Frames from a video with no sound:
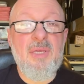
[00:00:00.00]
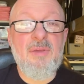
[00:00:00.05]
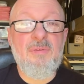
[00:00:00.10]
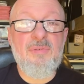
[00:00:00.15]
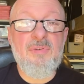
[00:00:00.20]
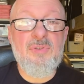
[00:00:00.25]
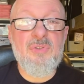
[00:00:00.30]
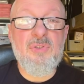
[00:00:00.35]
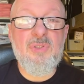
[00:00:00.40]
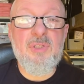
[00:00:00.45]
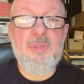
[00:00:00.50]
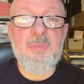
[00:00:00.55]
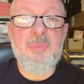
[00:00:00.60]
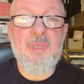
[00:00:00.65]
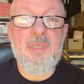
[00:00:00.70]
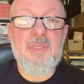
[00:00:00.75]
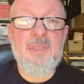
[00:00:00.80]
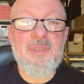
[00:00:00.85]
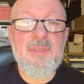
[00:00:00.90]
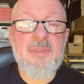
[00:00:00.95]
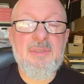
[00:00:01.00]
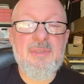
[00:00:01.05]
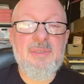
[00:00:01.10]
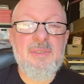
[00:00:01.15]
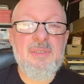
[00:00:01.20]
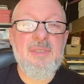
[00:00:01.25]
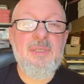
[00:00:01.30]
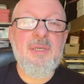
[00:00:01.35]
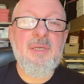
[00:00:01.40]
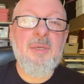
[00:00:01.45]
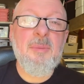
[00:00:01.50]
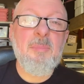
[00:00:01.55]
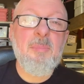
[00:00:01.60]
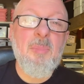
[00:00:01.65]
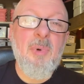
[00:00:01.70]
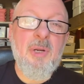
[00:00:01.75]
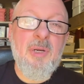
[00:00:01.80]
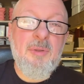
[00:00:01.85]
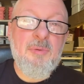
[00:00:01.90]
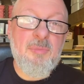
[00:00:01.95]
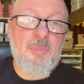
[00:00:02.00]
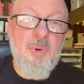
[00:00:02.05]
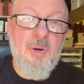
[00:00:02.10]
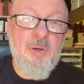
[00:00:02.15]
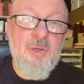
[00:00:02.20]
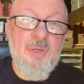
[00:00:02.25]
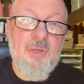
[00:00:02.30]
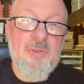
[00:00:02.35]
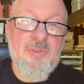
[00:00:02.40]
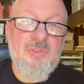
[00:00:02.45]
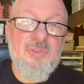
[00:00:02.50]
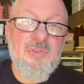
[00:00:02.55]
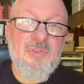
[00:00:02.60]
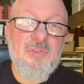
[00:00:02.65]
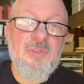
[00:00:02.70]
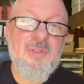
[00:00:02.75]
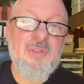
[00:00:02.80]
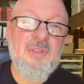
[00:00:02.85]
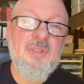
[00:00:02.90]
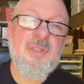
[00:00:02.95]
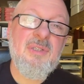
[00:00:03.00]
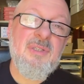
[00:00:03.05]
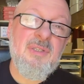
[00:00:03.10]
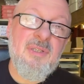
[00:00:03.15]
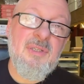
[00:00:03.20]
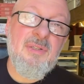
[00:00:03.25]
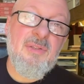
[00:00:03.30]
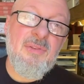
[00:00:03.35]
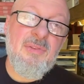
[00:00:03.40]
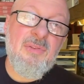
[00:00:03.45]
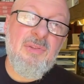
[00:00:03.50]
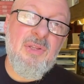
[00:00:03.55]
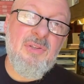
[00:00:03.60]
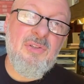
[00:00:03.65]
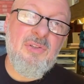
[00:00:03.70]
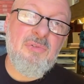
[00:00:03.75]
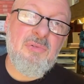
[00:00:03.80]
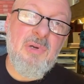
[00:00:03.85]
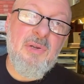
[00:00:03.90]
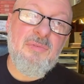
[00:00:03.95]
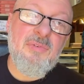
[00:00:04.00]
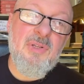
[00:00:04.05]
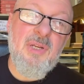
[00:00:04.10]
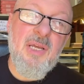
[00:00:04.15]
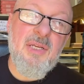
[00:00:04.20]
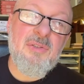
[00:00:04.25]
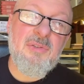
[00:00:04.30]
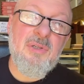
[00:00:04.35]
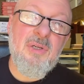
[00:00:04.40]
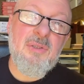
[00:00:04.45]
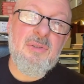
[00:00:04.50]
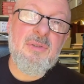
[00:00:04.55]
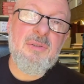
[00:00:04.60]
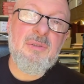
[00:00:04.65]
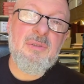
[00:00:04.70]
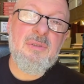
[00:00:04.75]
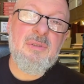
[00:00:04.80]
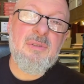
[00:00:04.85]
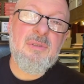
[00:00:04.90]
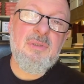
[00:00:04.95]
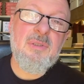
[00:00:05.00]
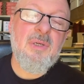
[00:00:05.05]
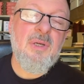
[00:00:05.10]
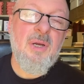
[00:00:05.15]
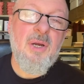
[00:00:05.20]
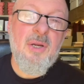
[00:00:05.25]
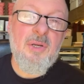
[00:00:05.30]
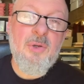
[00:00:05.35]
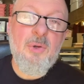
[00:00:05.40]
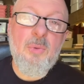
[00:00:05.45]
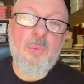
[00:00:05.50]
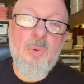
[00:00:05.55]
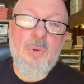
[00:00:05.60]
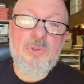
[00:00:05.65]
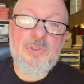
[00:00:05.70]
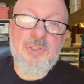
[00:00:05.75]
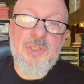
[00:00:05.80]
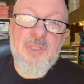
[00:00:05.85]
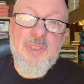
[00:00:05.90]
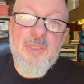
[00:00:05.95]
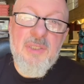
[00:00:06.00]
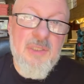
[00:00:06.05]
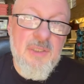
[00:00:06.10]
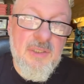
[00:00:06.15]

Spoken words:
you for joining me. My name is Marcus, this is Reeves Electro and you're watching